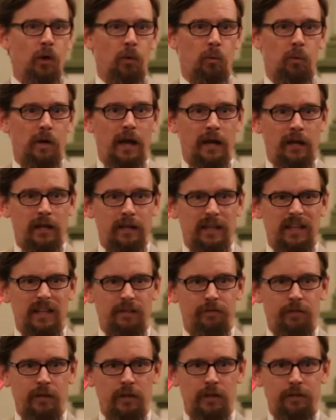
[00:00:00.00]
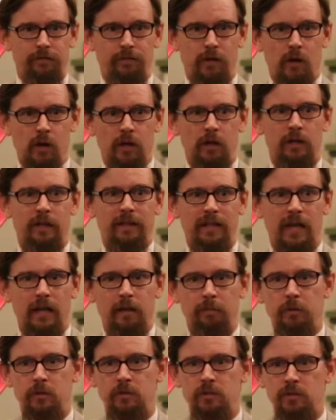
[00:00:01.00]
we're not going to get very far in
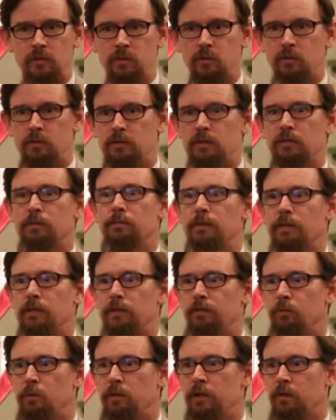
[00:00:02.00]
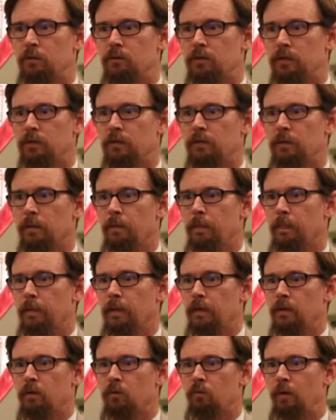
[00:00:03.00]
that pursuit if we don't
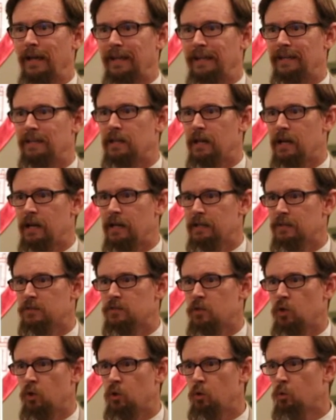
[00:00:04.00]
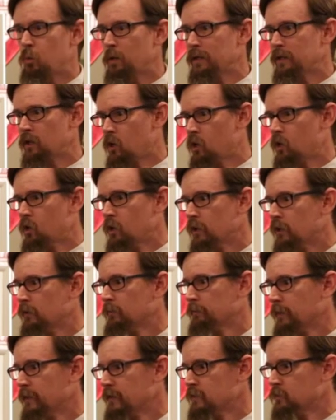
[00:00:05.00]
recognize who we are
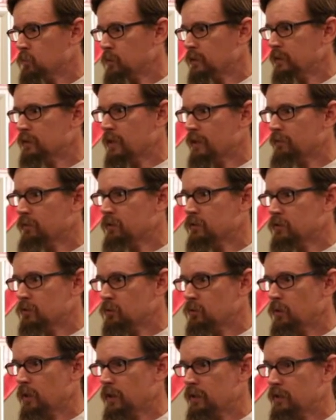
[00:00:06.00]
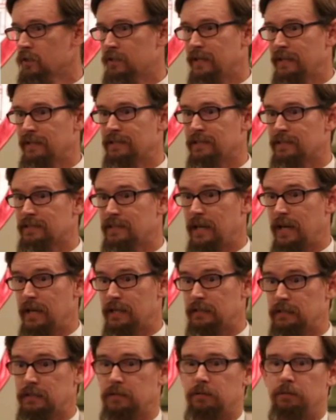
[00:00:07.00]
as we endeavor to undertake this
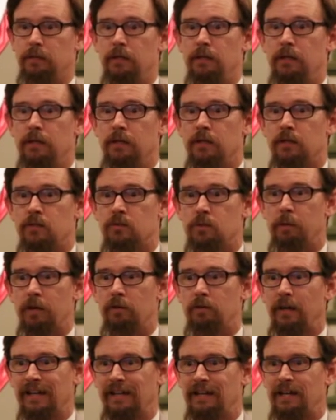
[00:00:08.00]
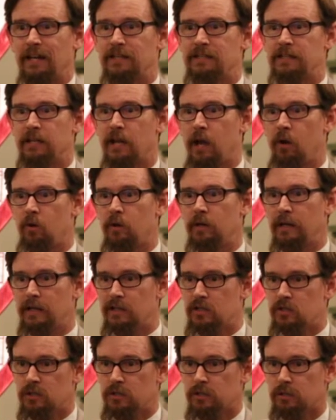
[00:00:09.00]
task. So by recognizing our
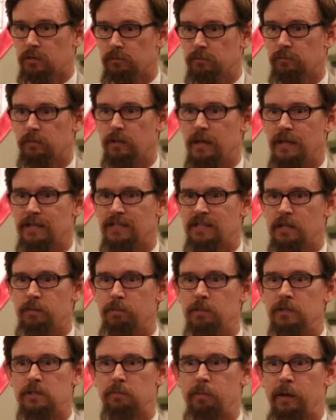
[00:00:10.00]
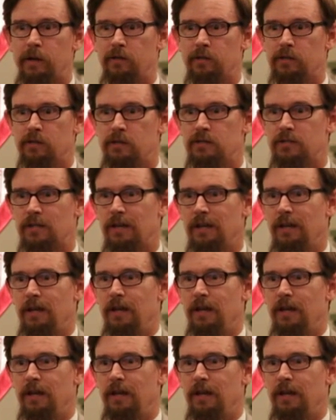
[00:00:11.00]
nature as image bearers